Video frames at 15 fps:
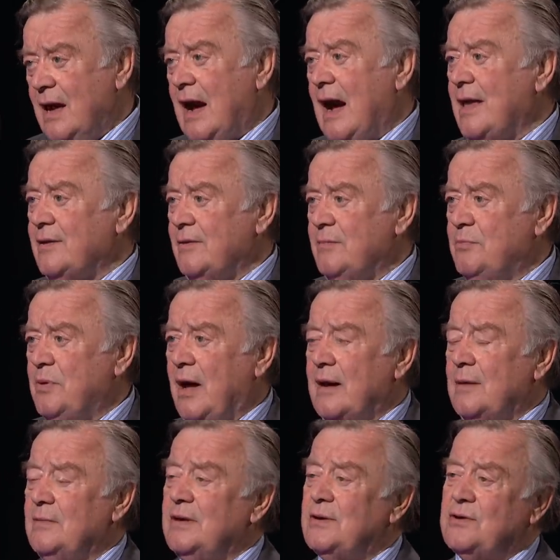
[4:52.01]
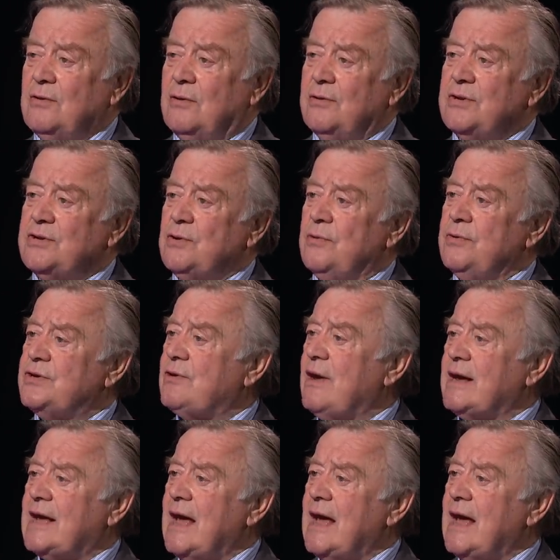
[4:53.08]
either in Parliament or there's all this great